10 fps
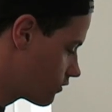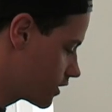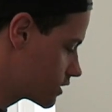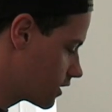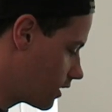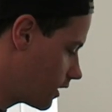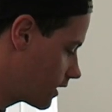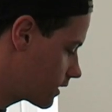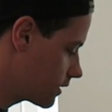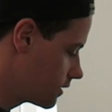fresh
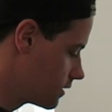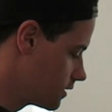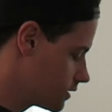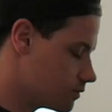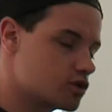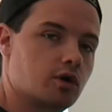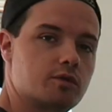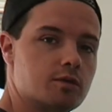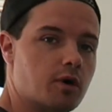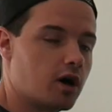garlic, and
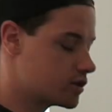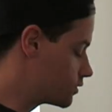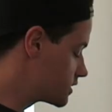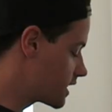chopped tomatoes,